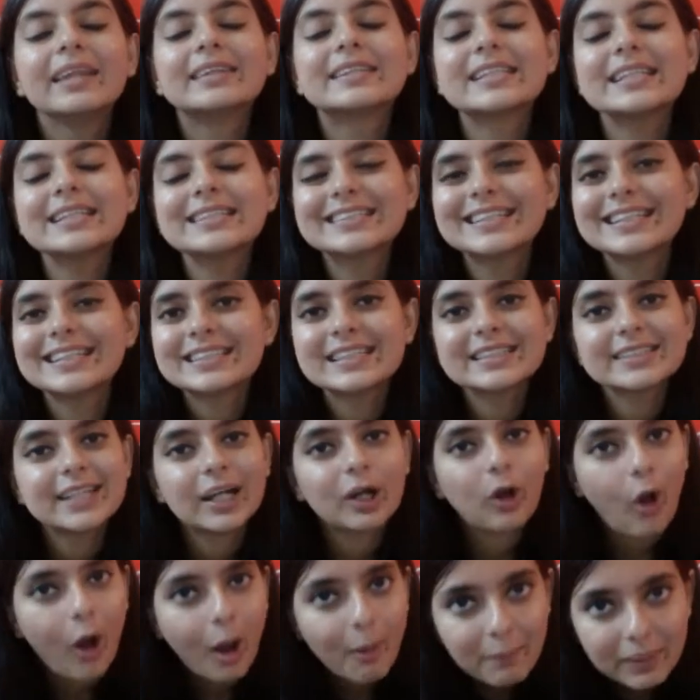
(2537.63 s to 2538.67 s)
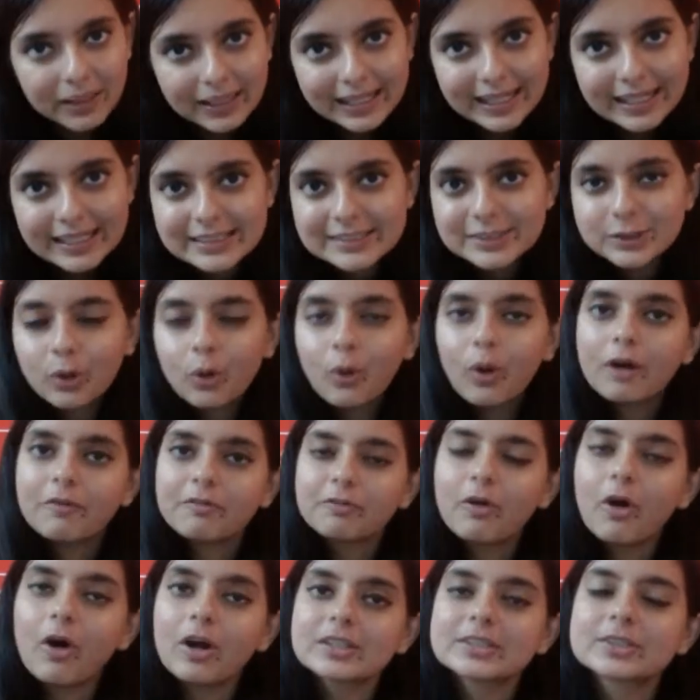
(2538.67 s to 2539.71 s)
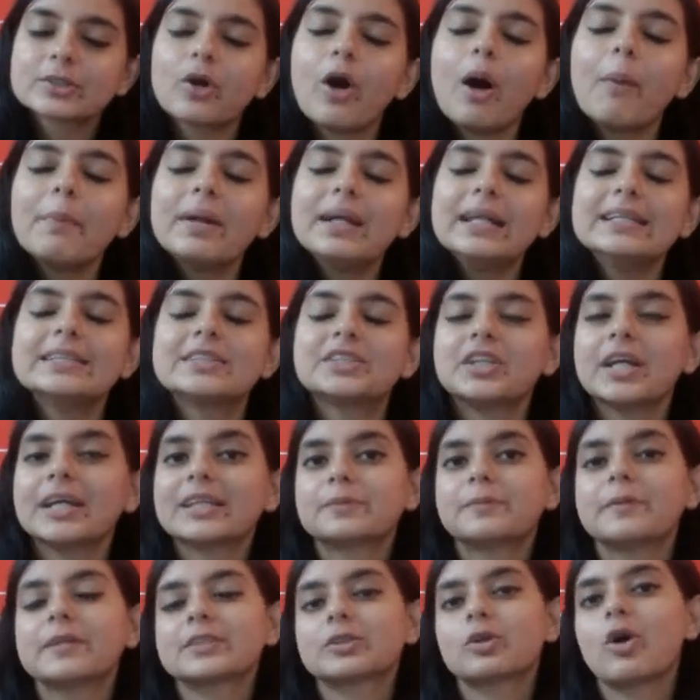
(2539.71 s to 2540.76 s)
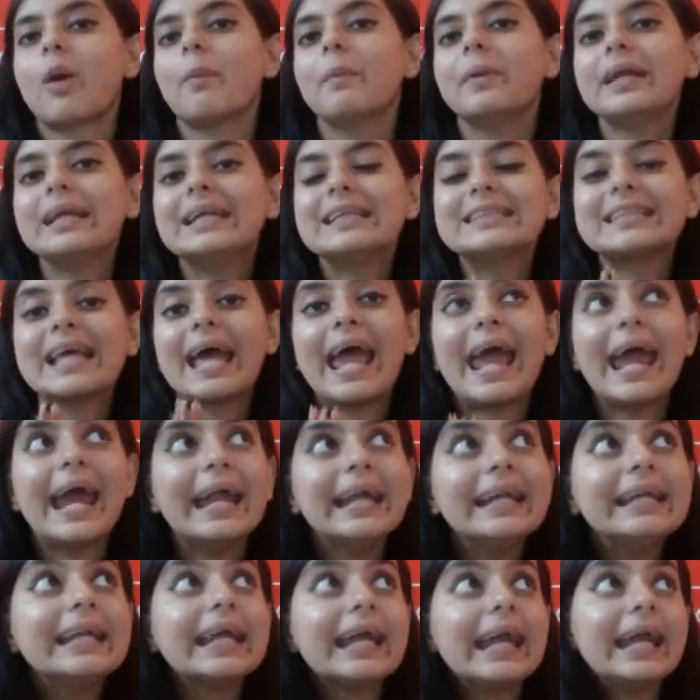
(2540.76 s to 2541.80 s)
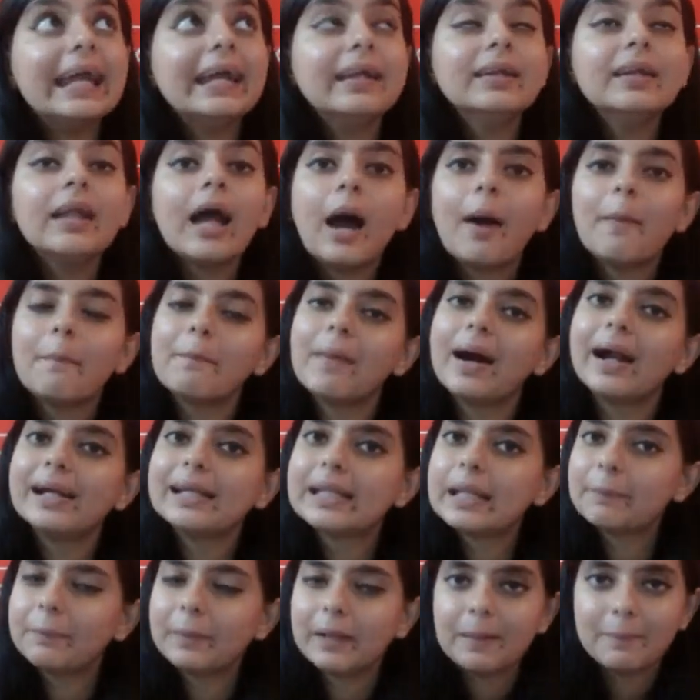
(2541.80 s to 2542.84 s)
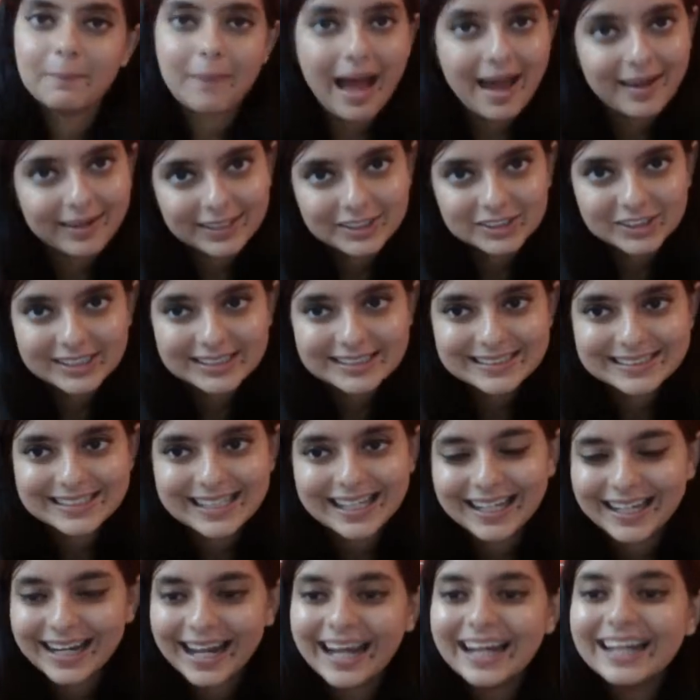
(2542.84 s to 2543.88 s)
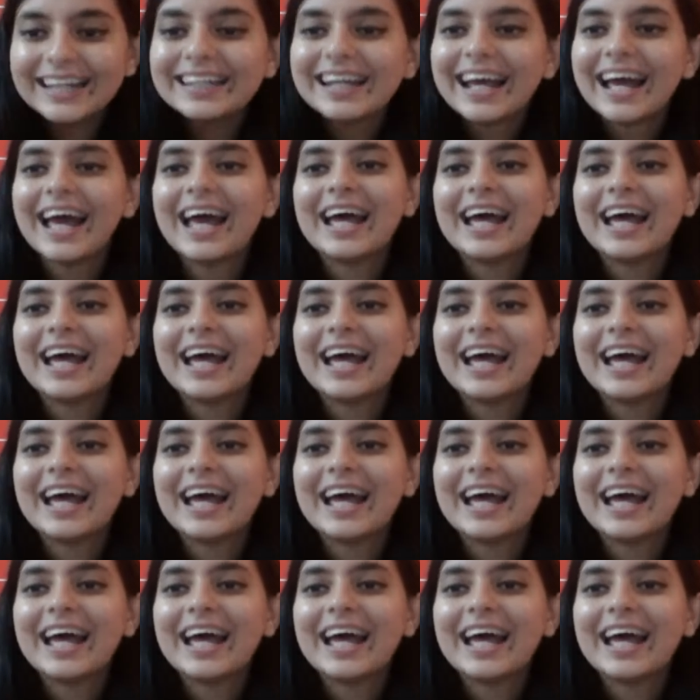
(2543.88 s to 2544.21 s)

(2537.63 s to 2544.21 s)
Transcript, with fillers: since this is a comedy, so of course comedies, Shakespeare's comedies end in multiple marriages, right?